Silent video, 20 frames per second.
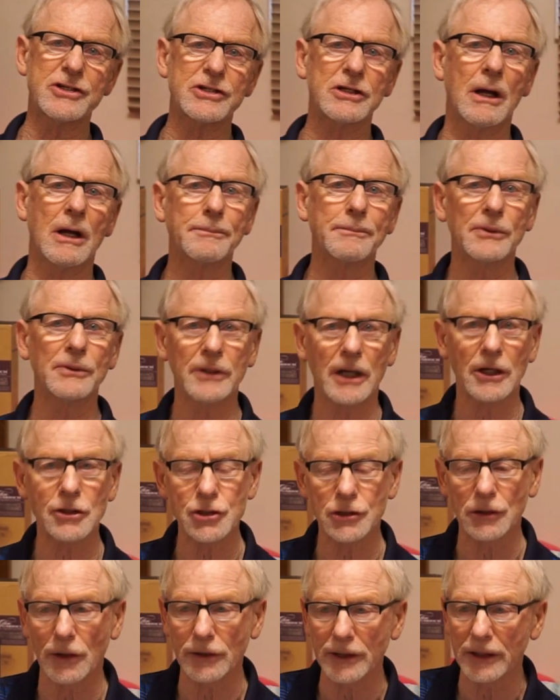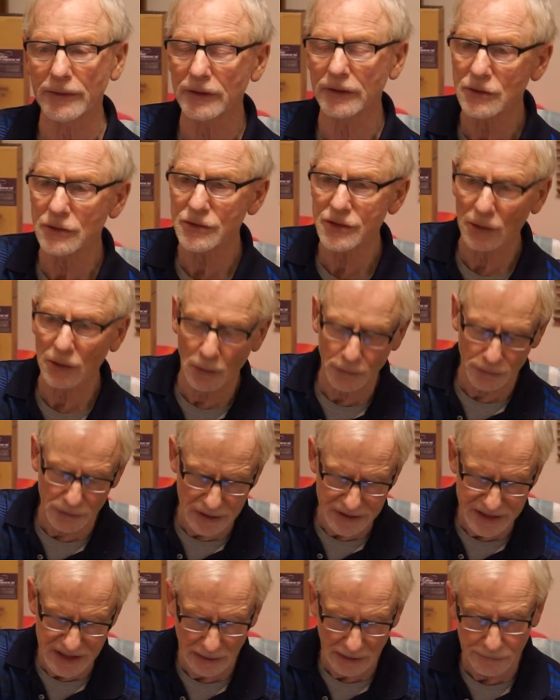stopped production on it, and they used the older
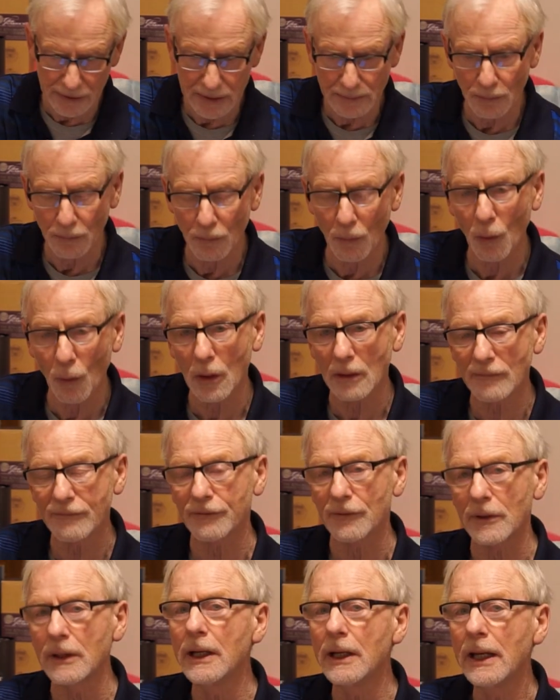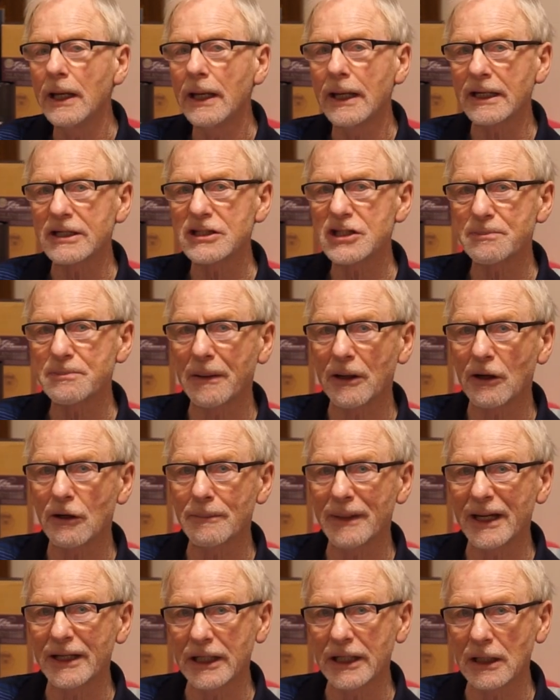distillery more for
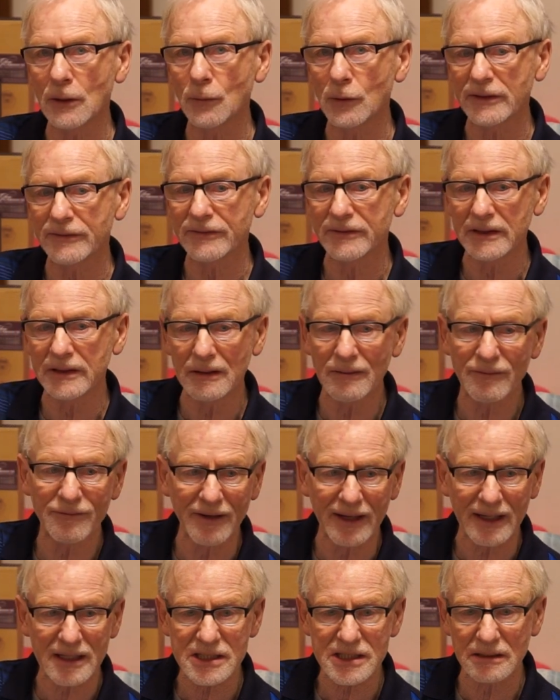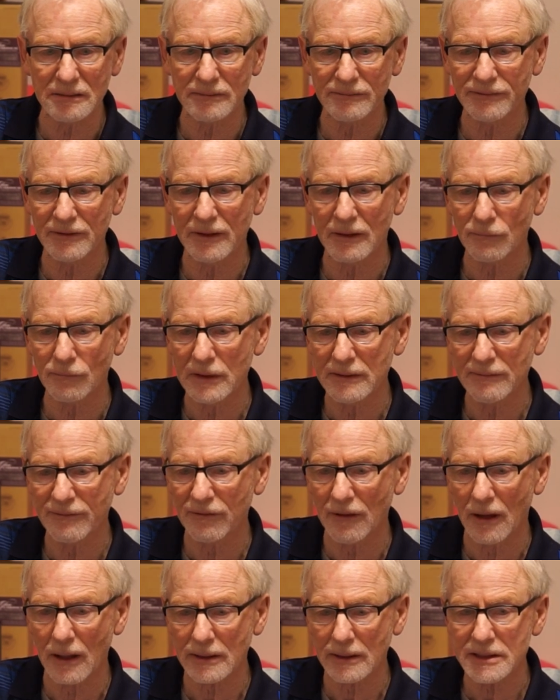experimenting with the effects of
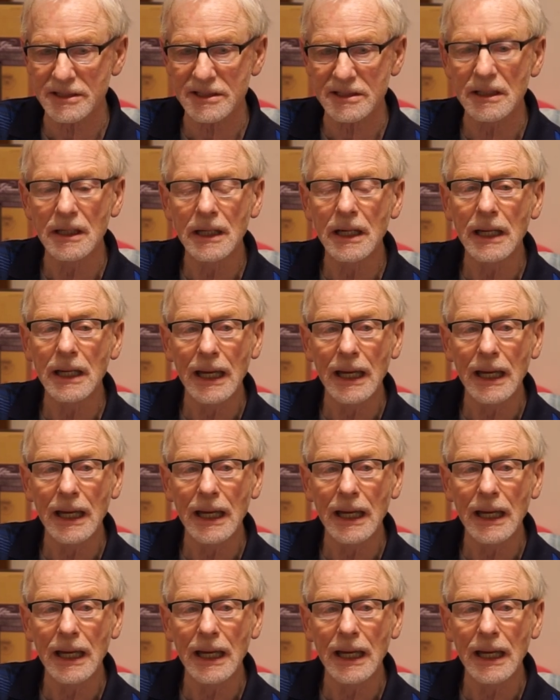reflux.